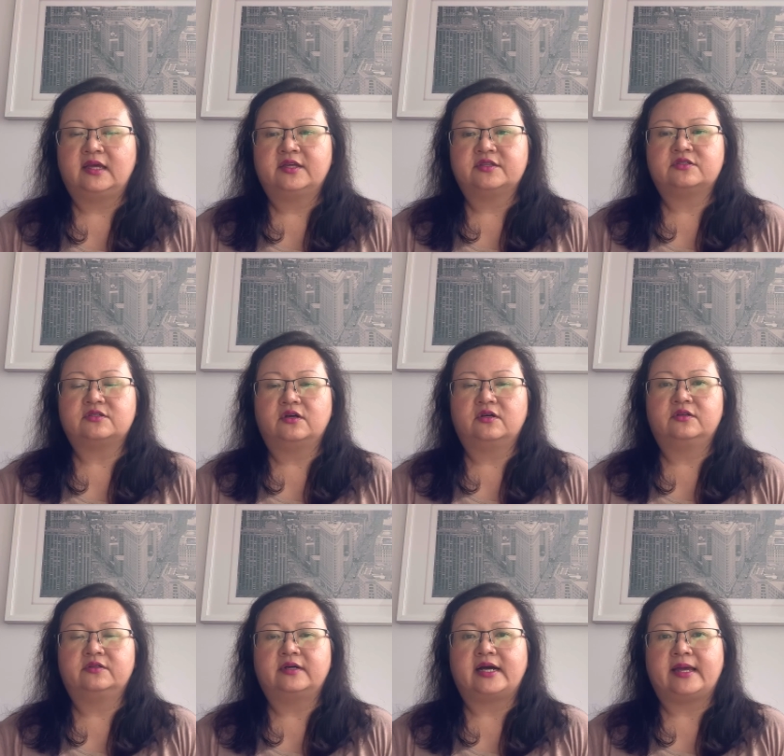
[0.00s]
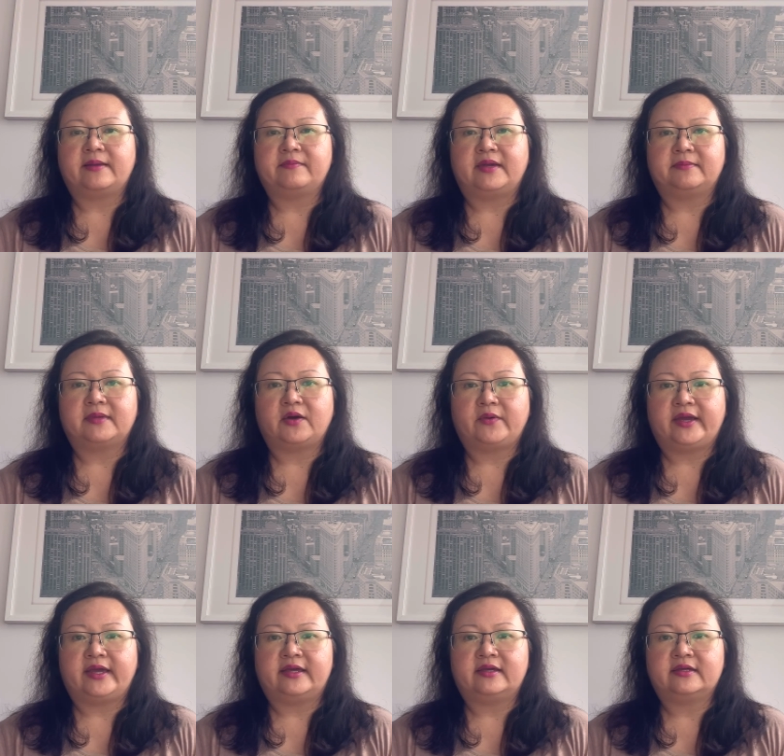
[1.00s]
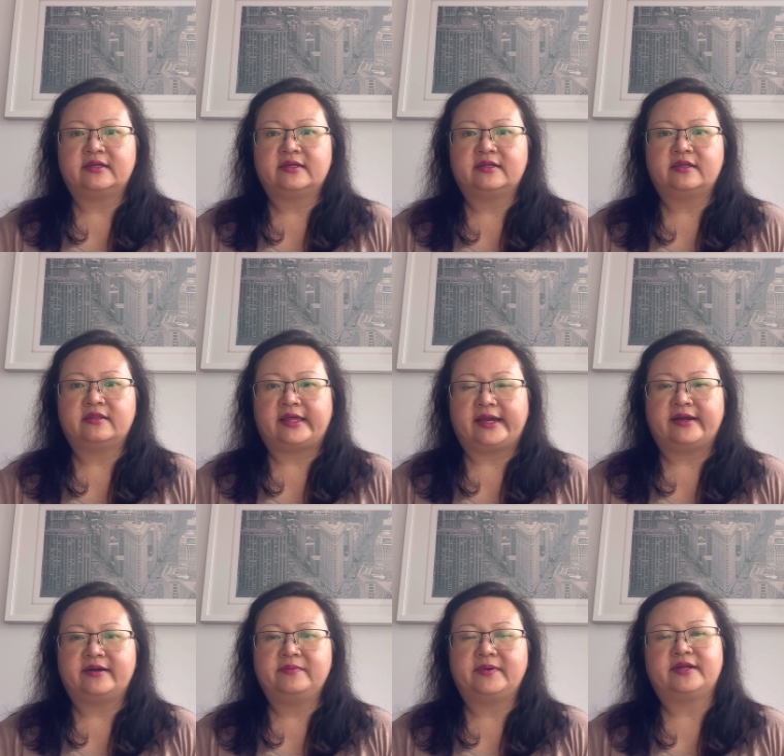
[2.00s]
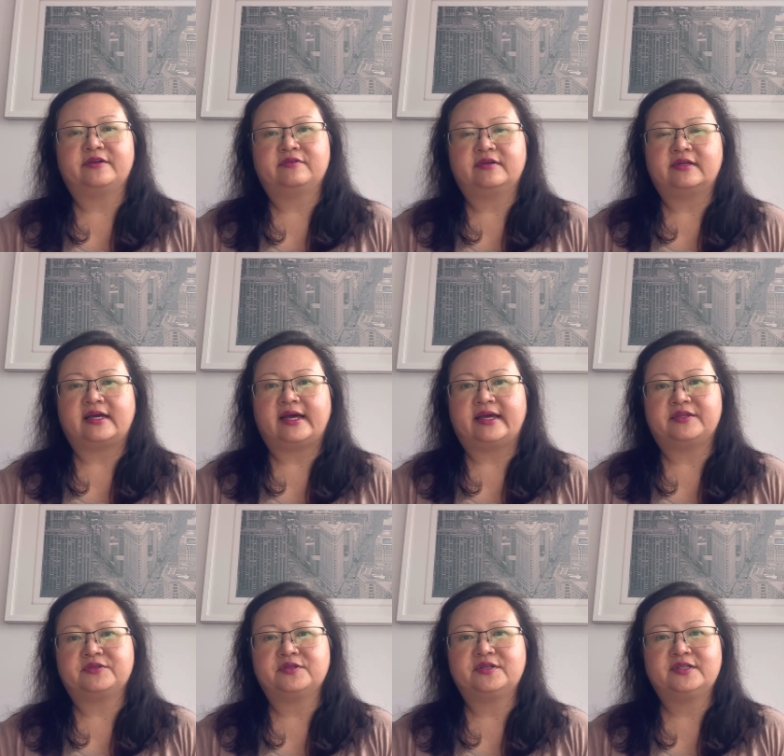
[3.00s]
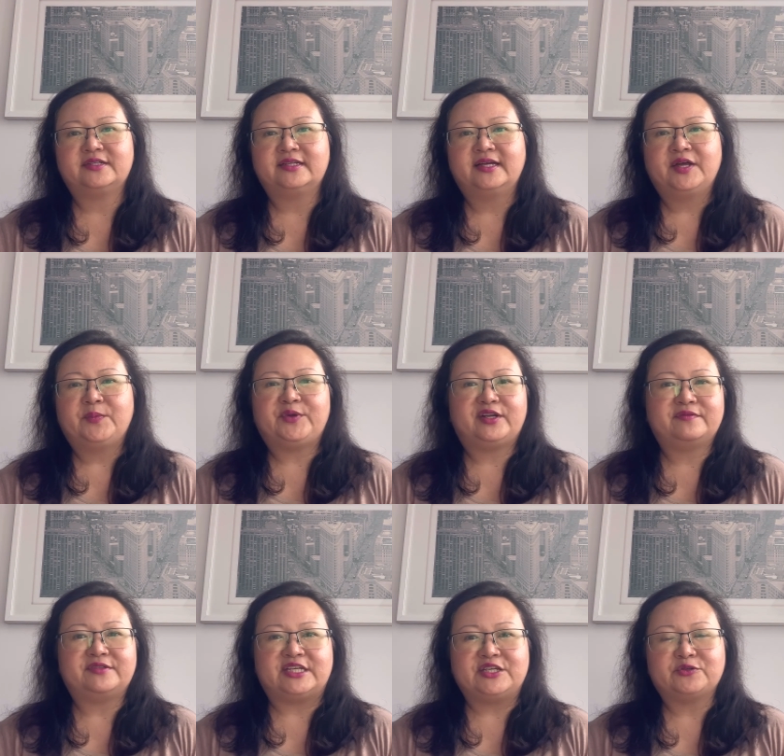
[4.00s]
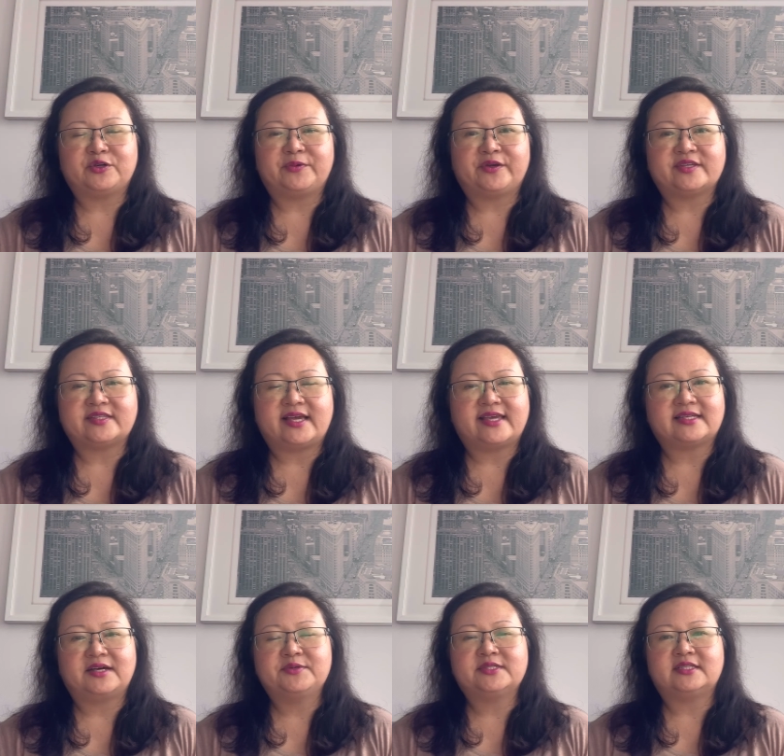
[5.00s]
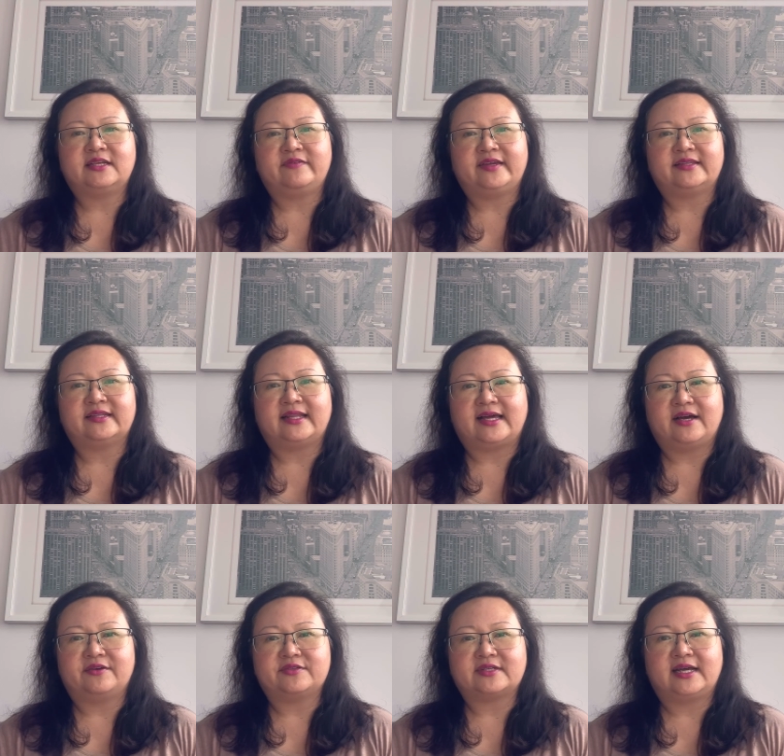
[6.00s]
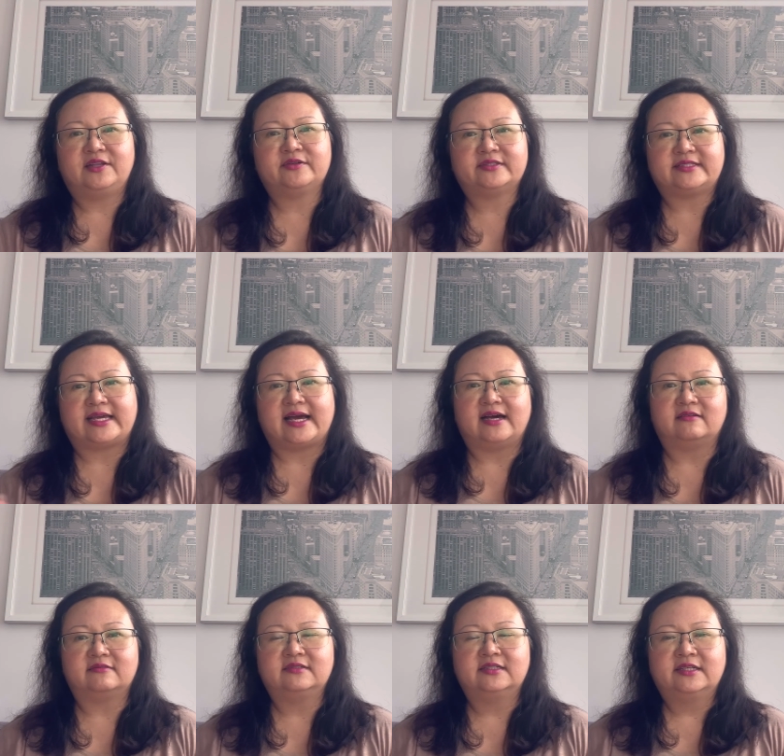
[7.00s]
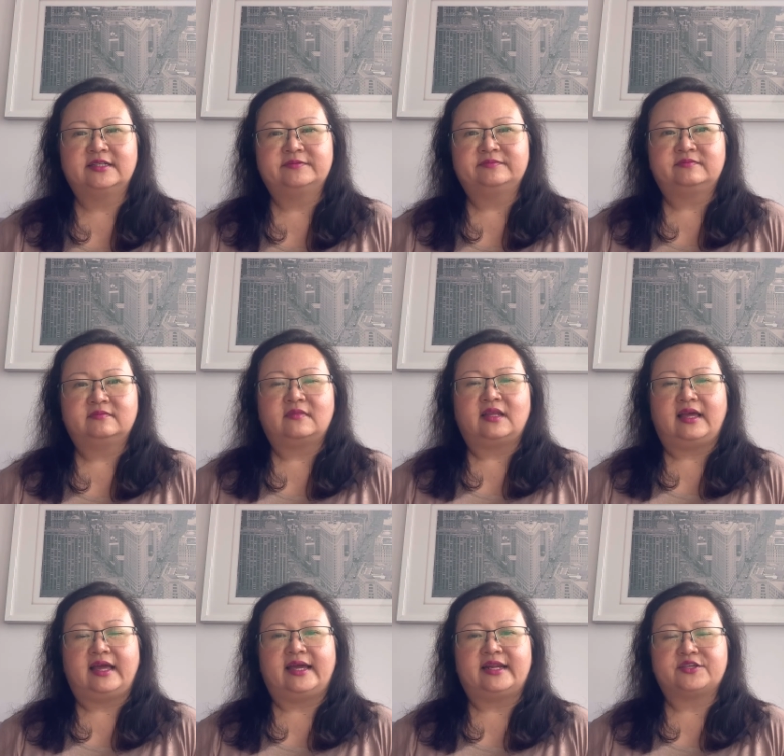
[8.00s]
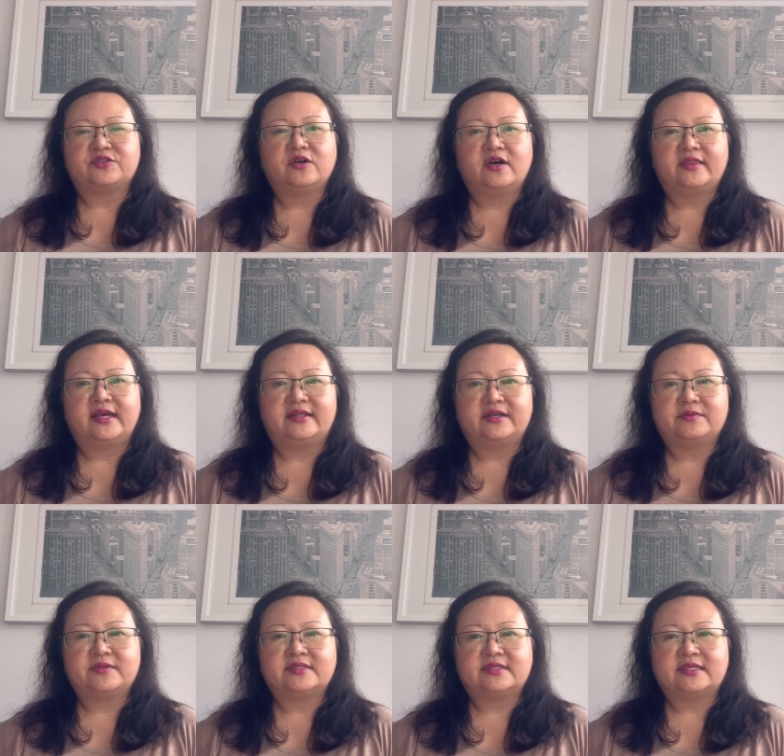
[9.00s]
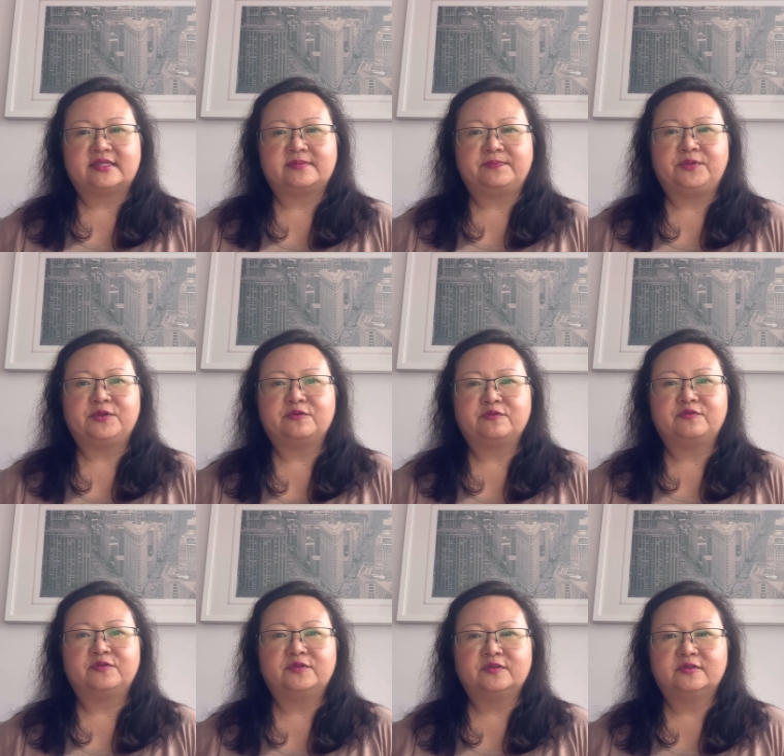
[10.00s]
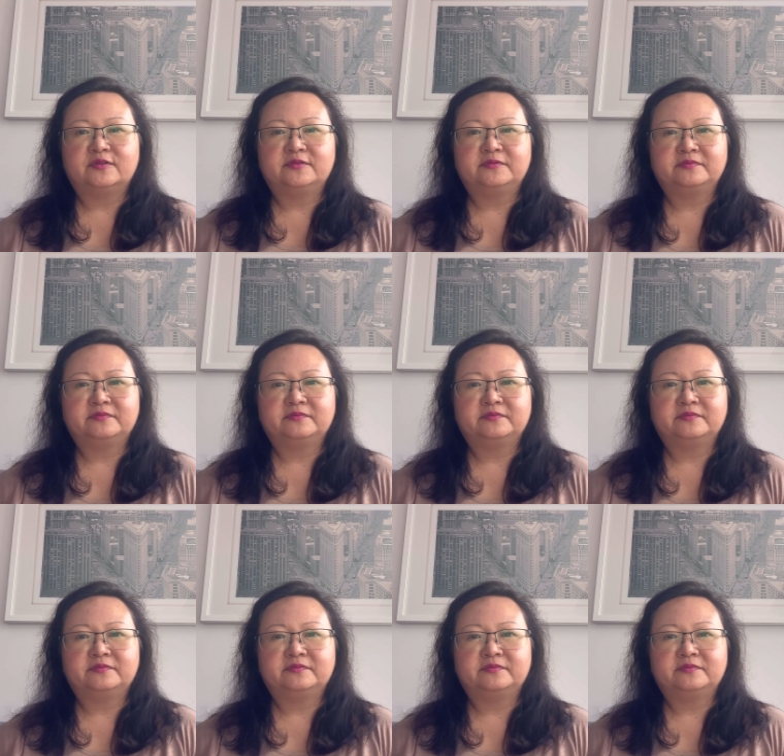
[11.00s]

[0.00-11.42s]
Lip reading: So I made my way there, but I took a bit of a detour because as I was leaving the lounge, I looked down and I saw that there was this beautiful